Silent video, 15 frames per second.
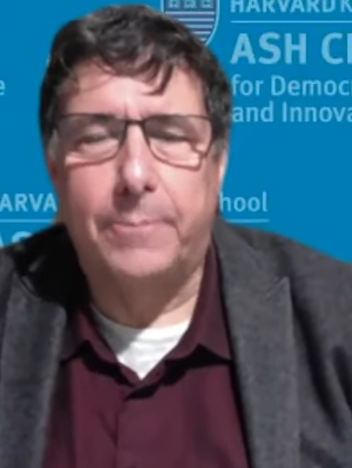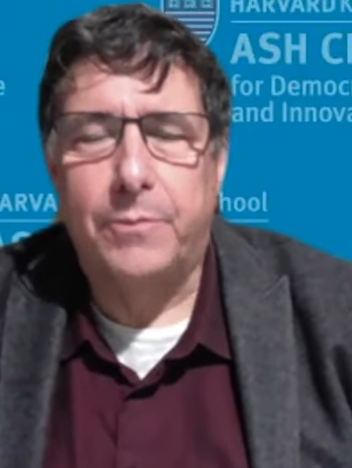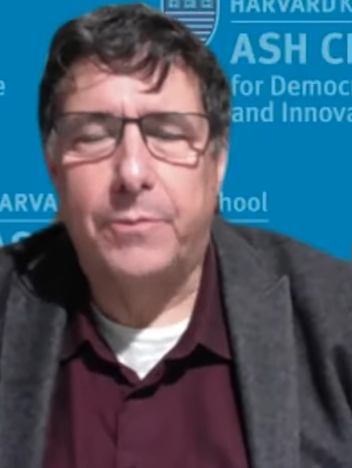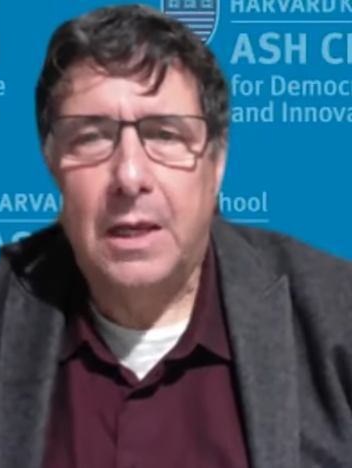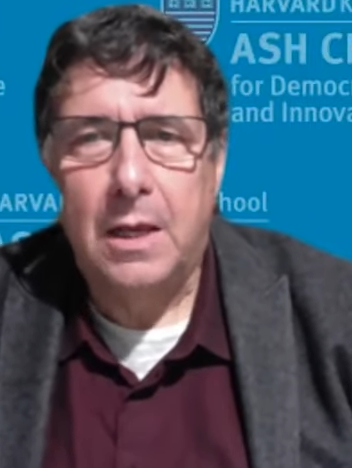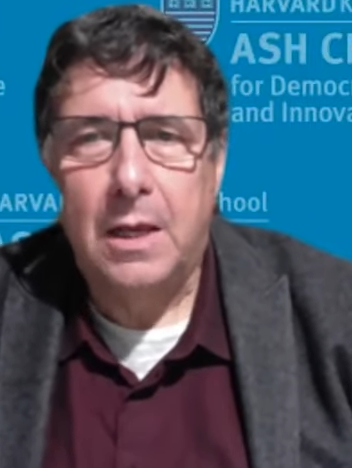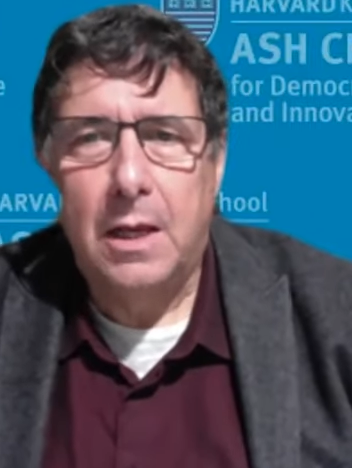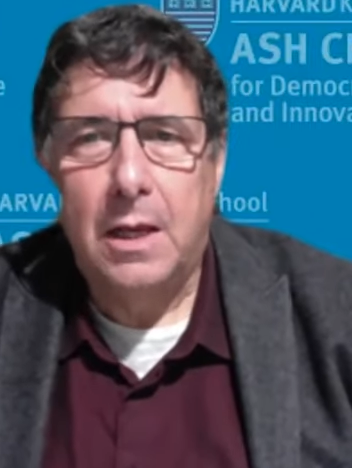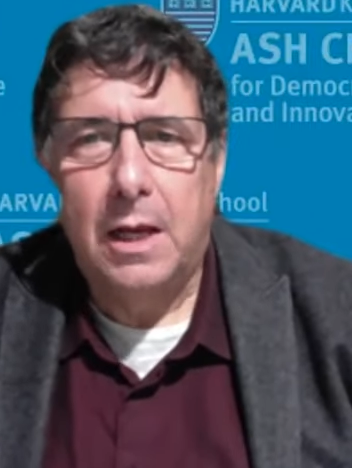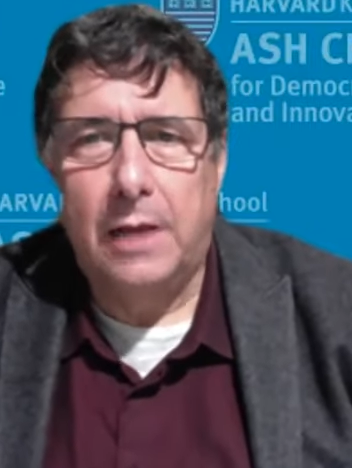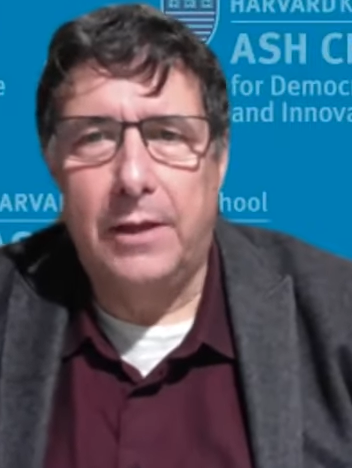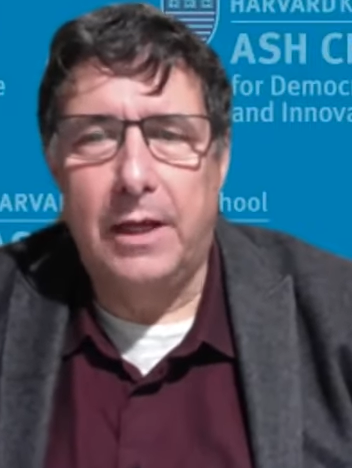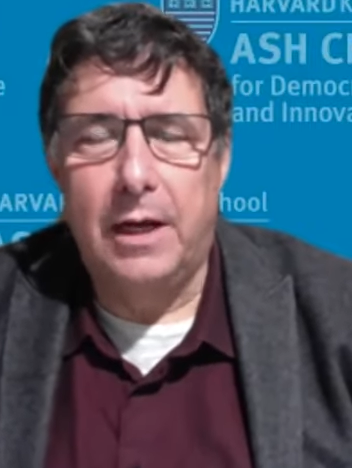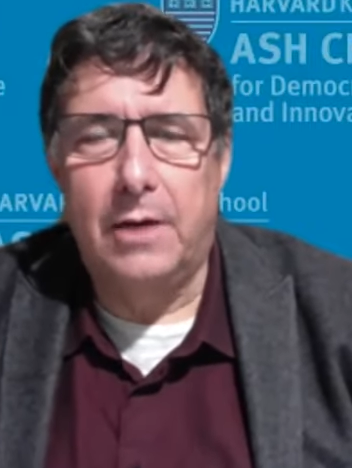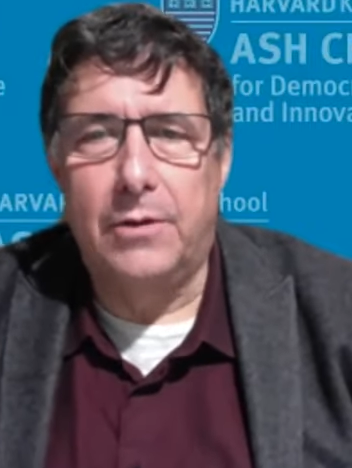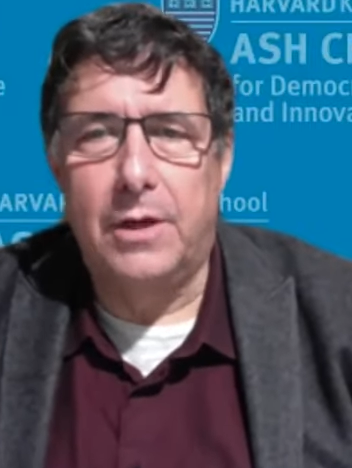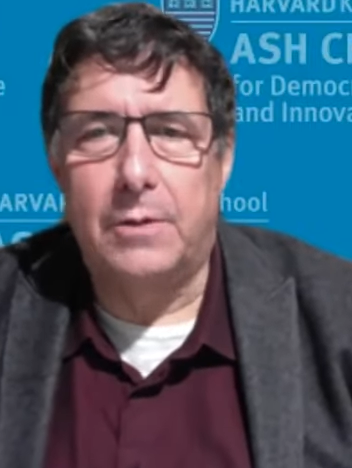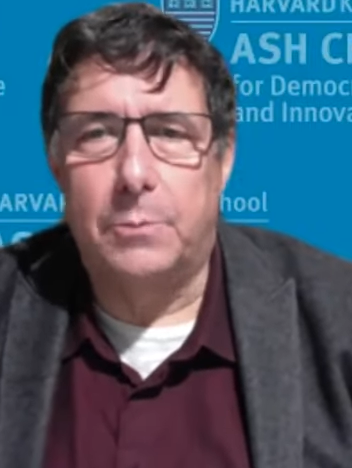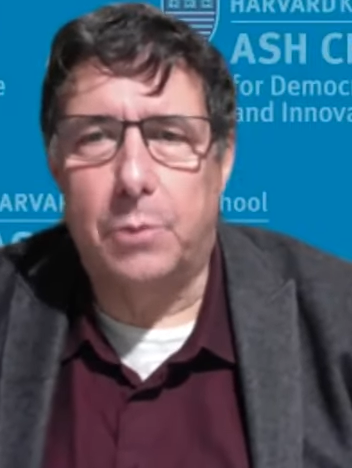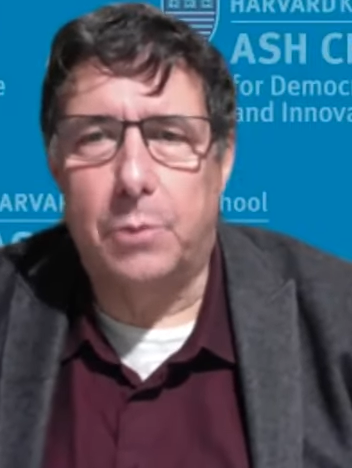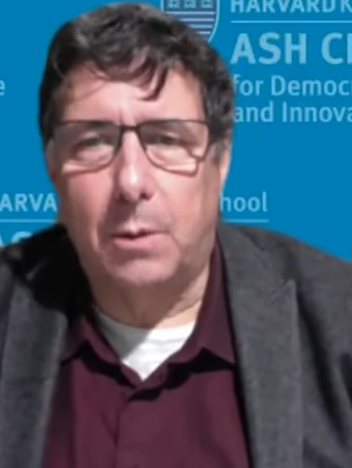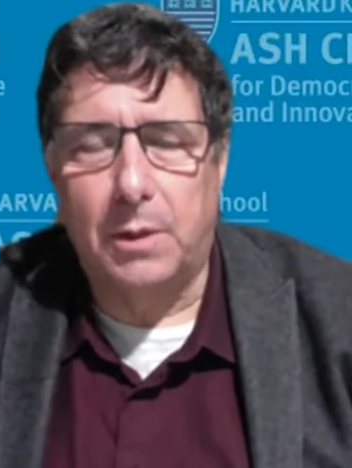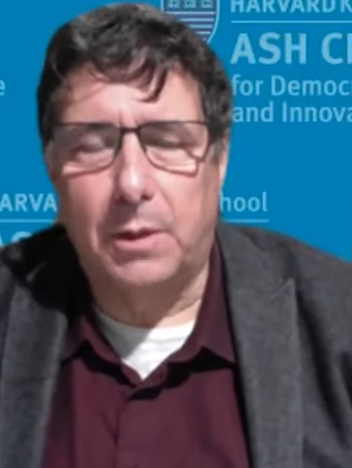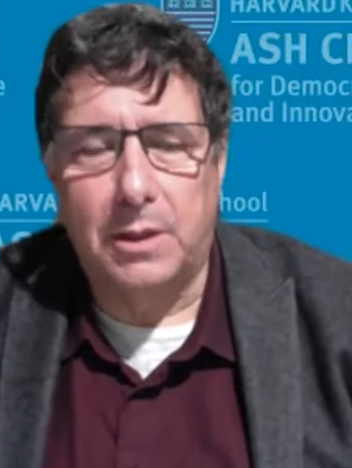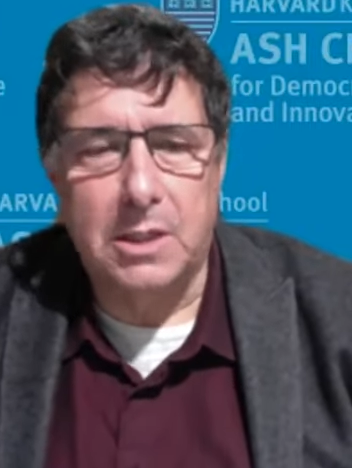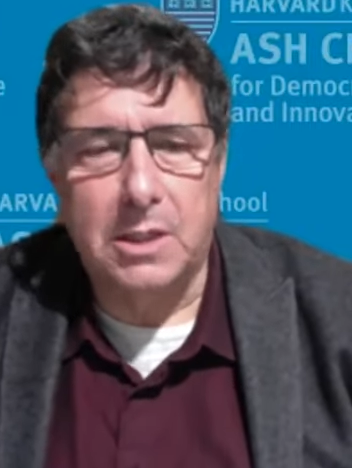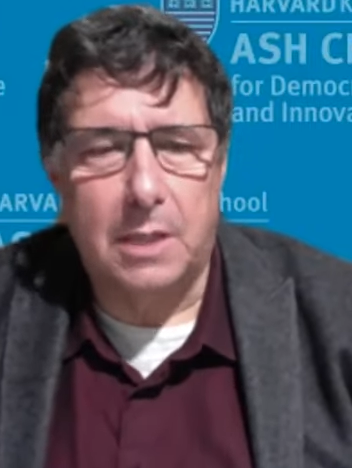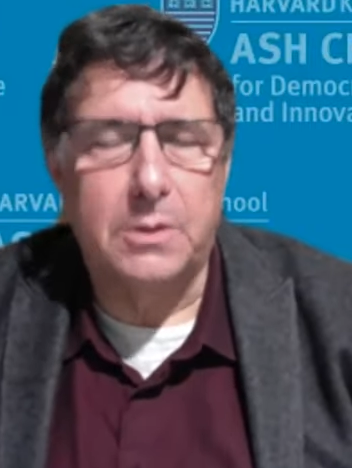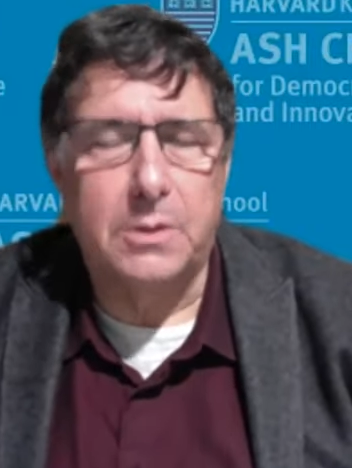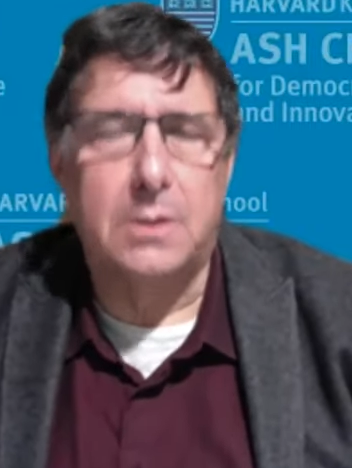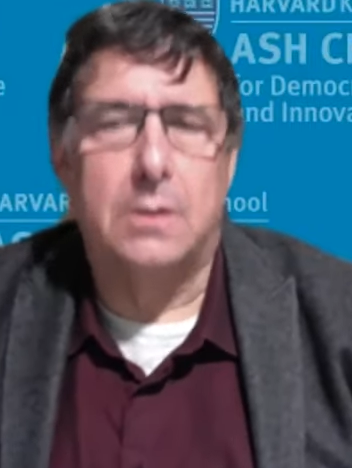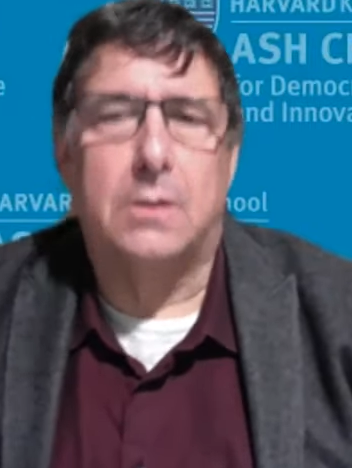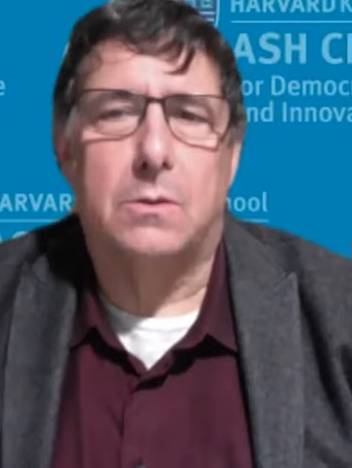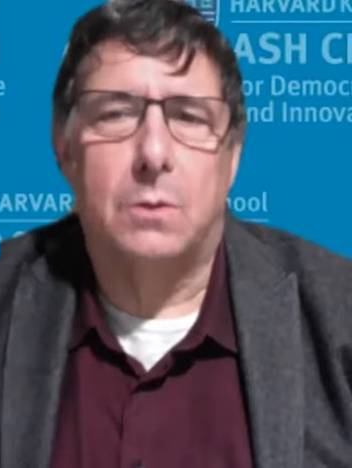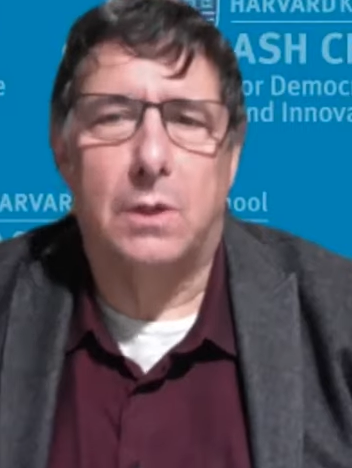Mm-hmm. And then I think probably the substance